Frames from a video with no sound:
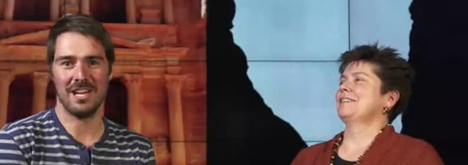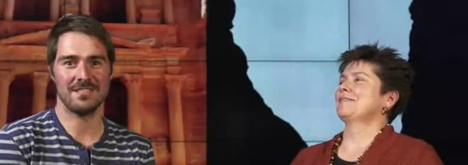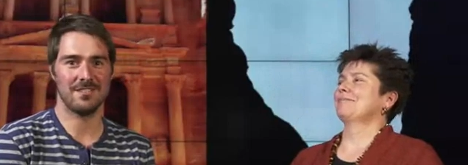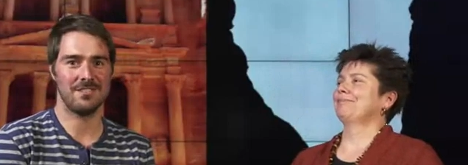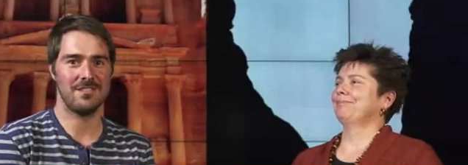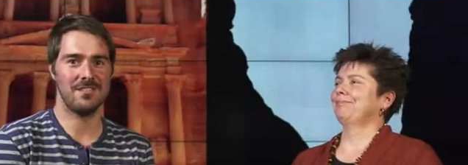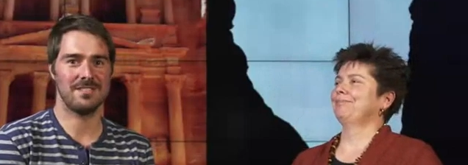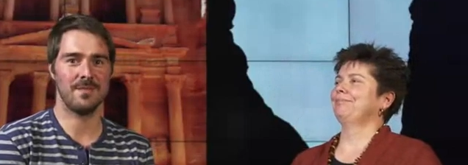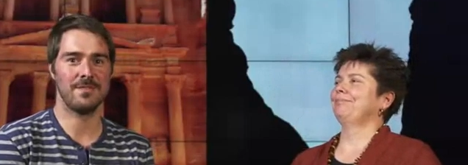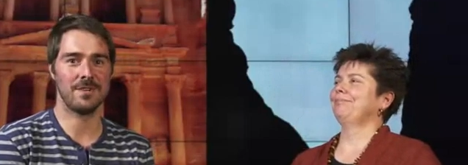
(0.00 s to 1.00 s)
Speaker 1: and ask her
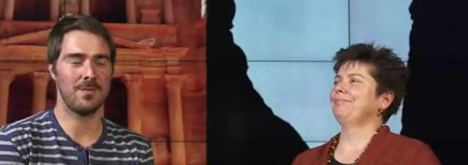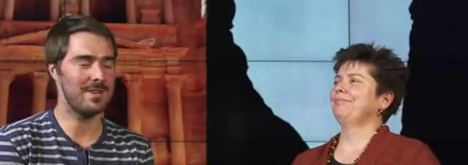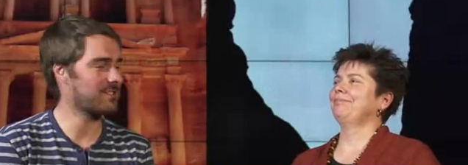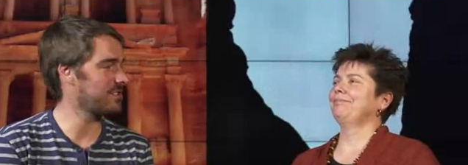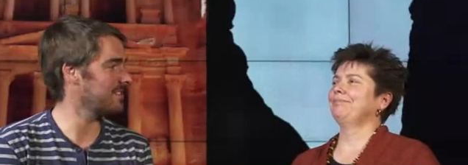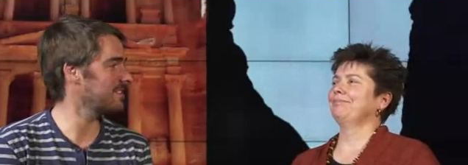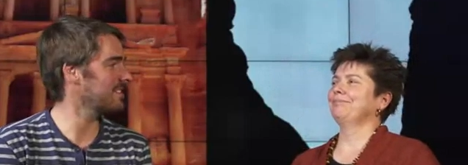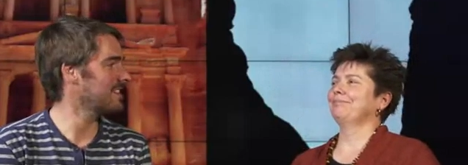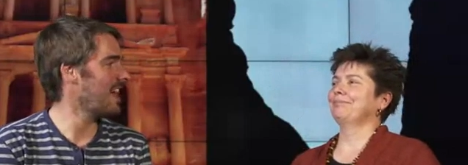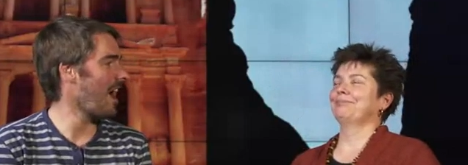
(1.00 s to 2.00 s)
some of her questions.
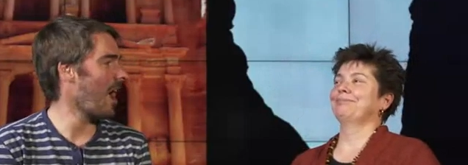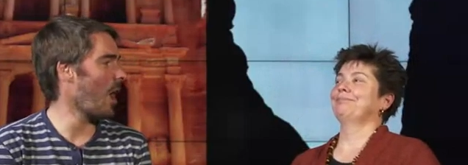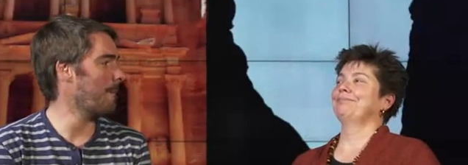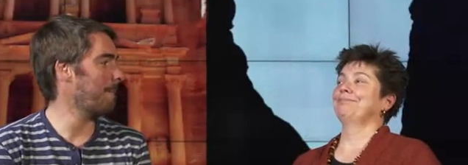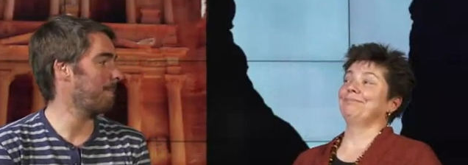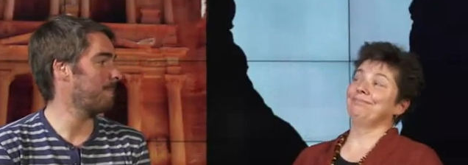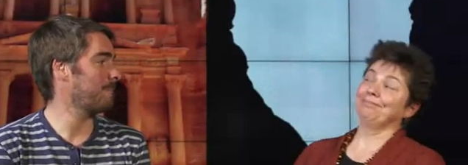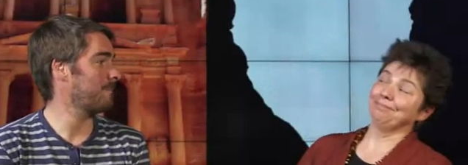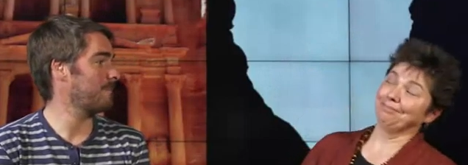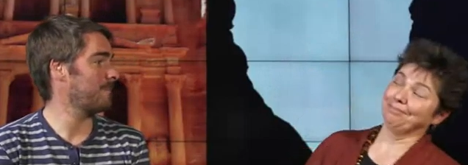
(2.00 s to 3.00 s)
Um,
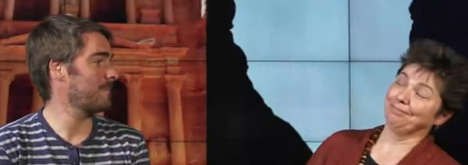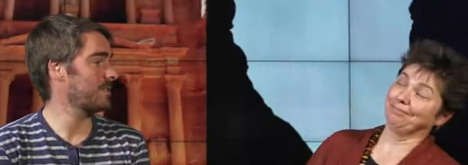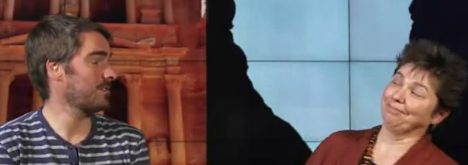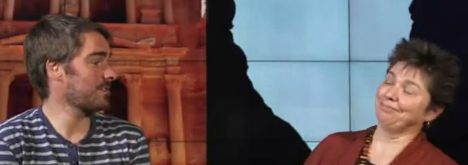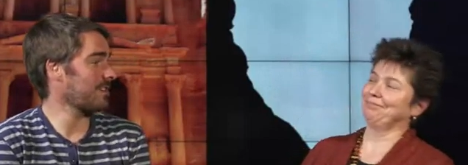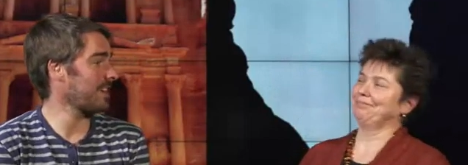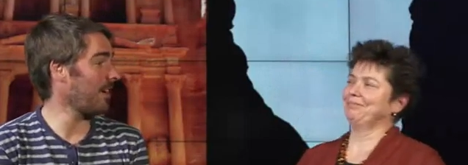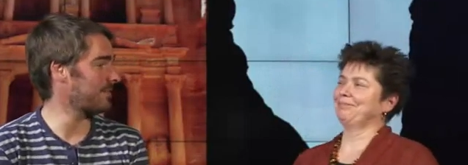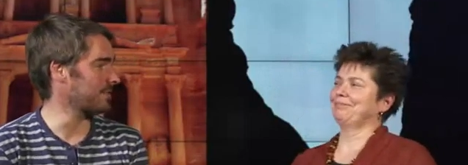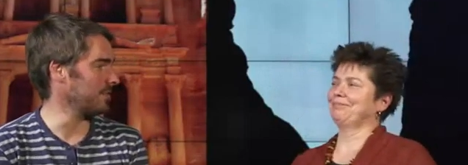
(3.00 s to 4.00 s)
so, start it
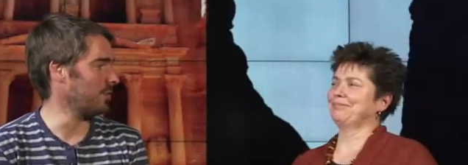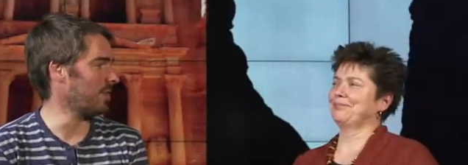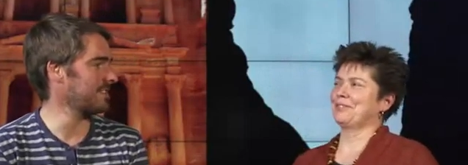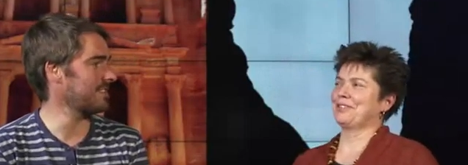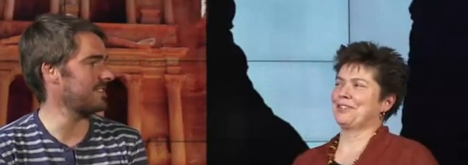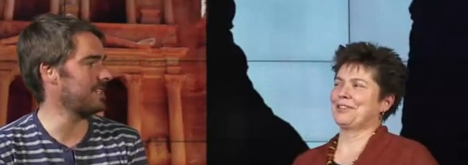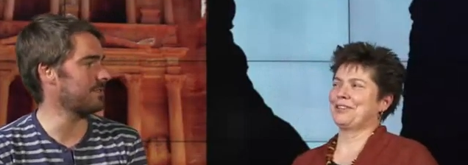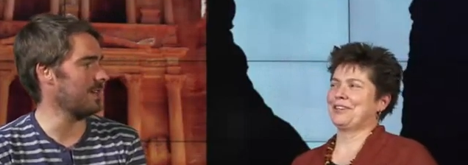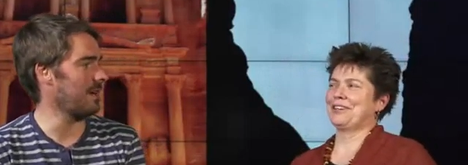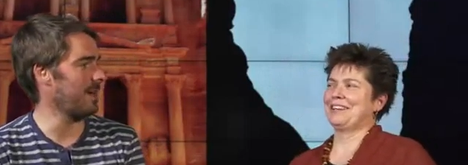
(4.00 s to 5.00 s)
off, Sue. What's the
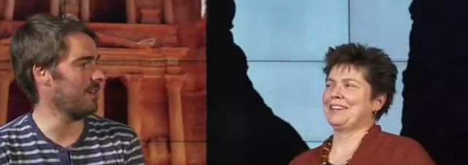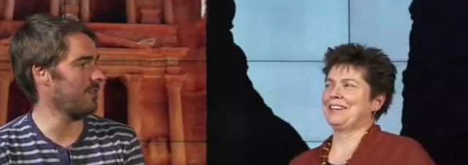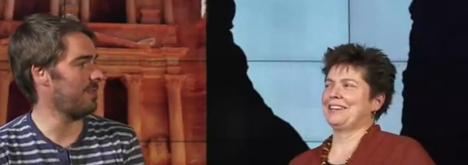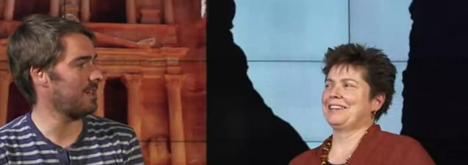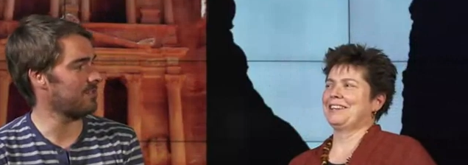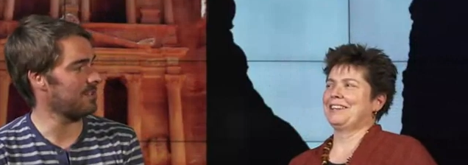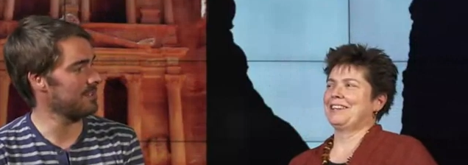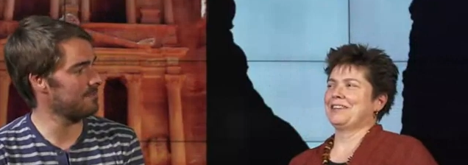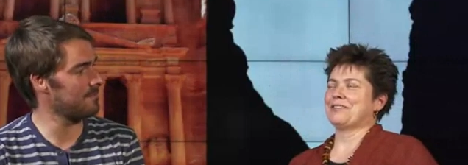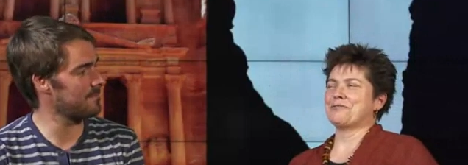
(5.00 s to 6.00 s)
secret about Petra?
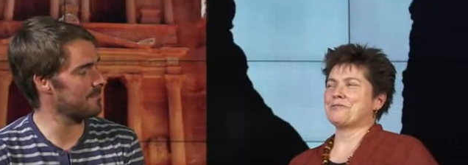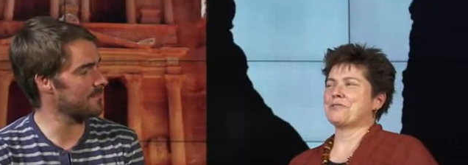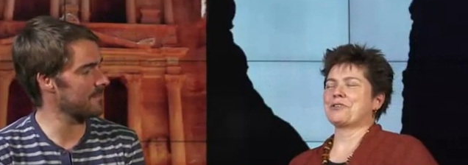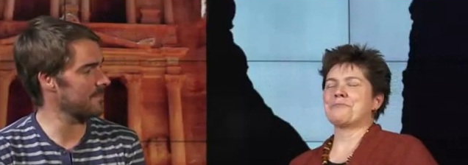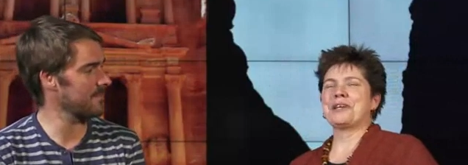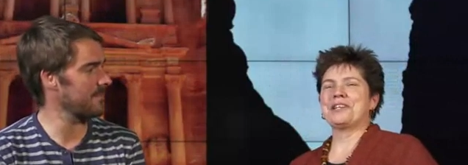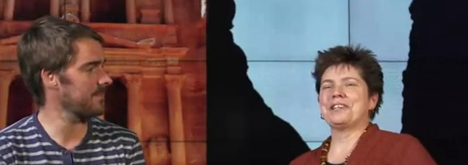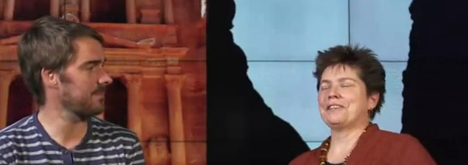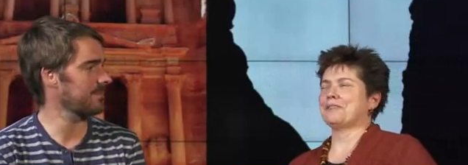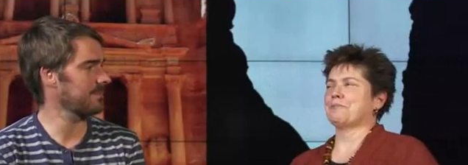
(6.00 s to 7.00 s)
Speaker 2: Oh, there are
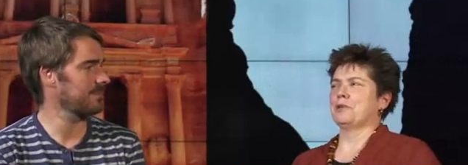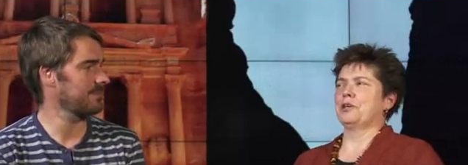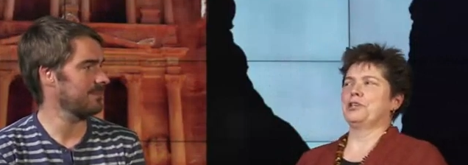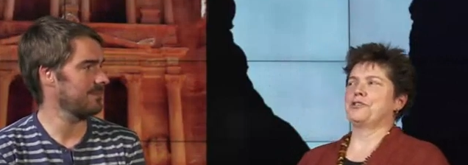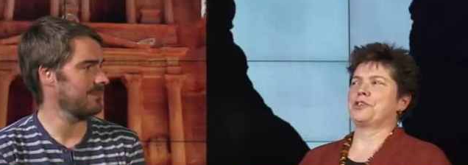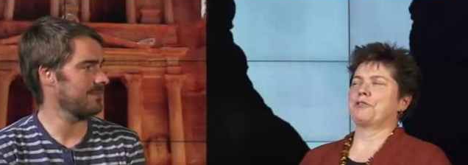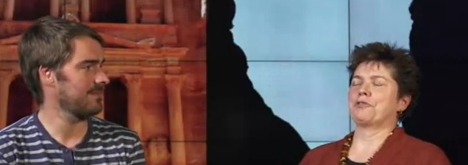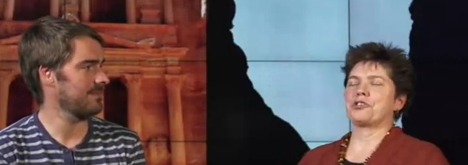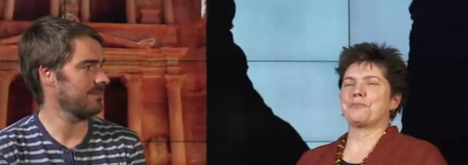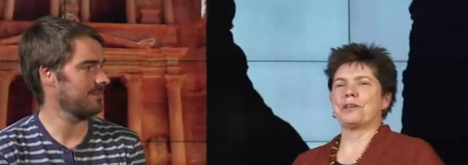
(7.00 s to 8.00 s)
many, many
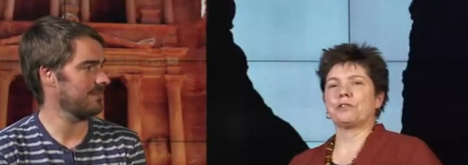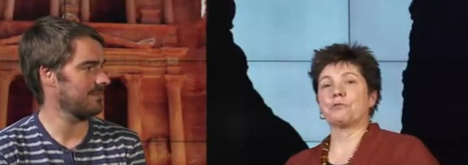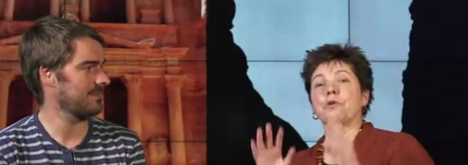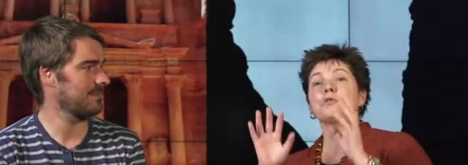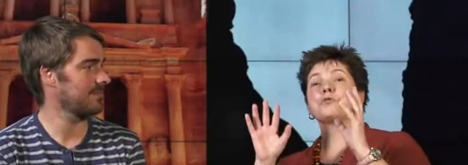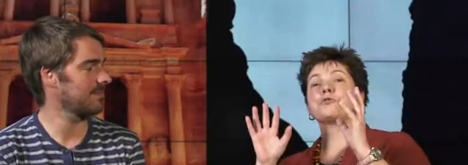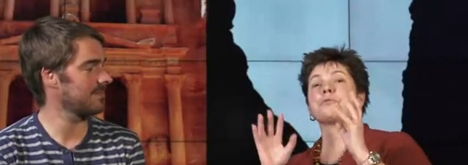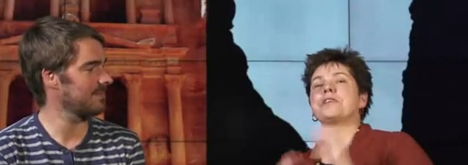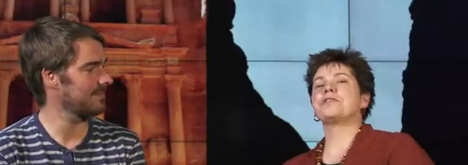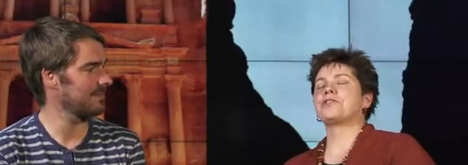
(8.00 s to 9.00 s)
secrets about the rose
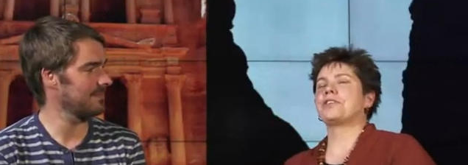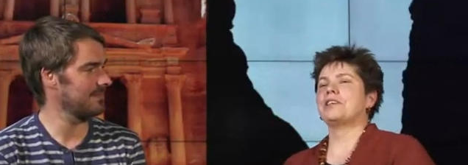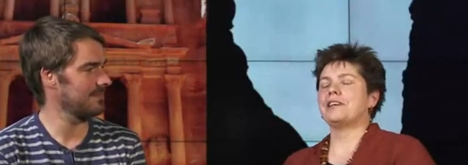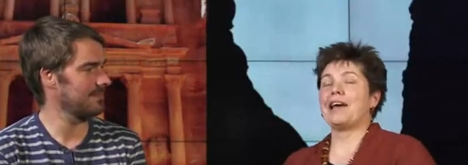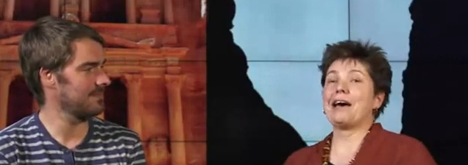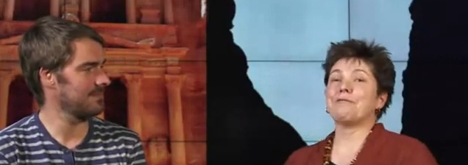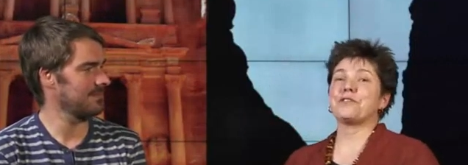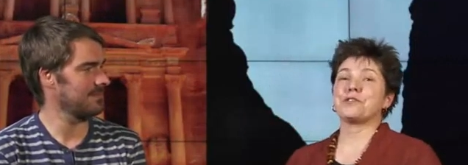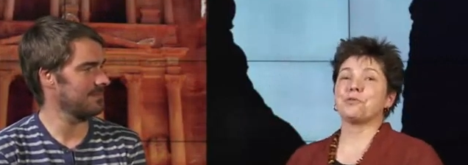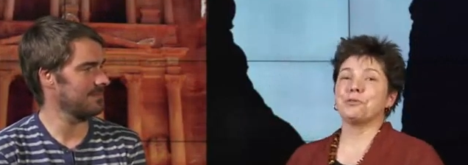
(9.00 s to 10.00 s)
red city half
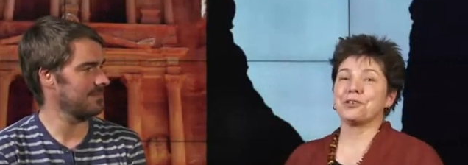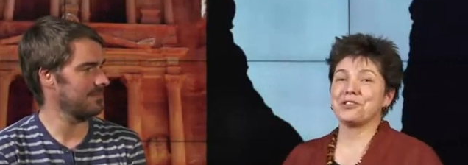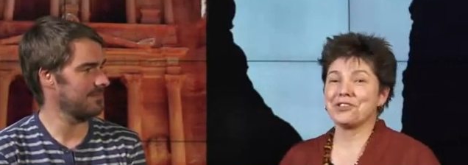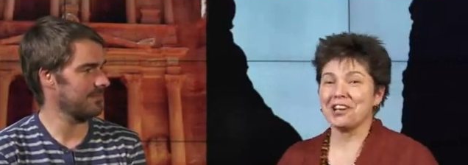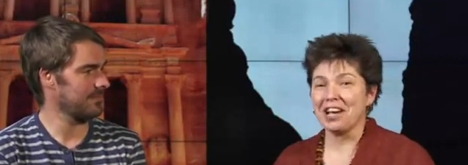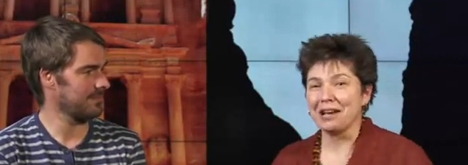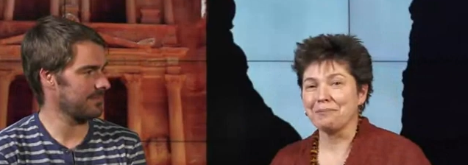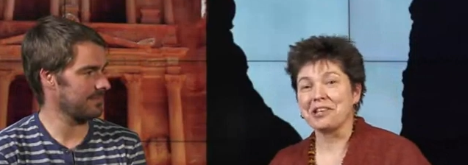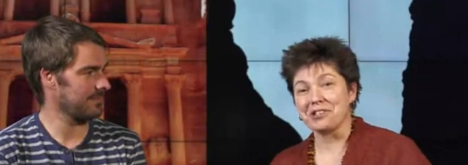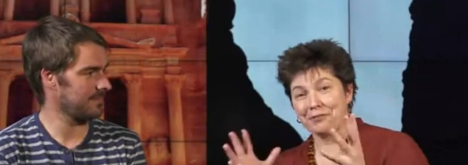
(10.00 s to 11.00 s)
as old as time.
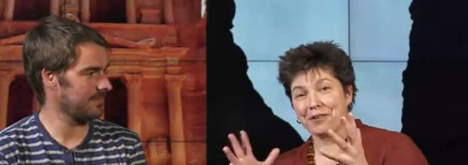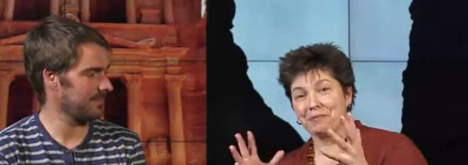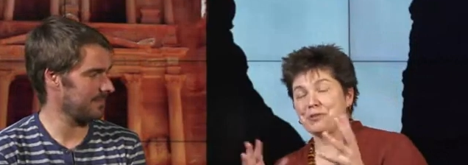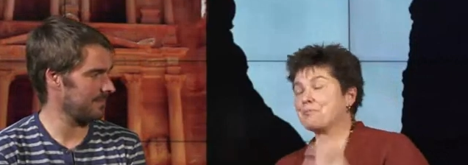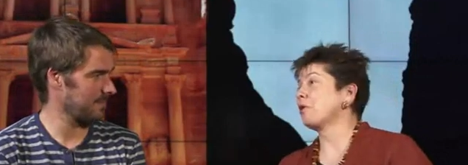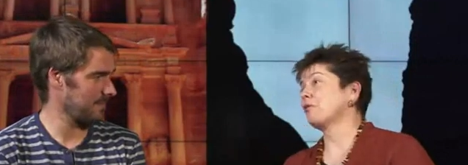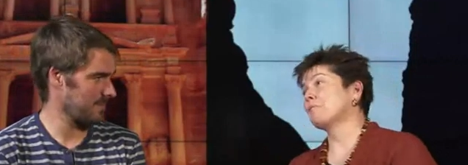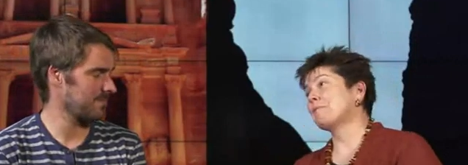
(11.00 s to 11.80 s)
That's the famous poem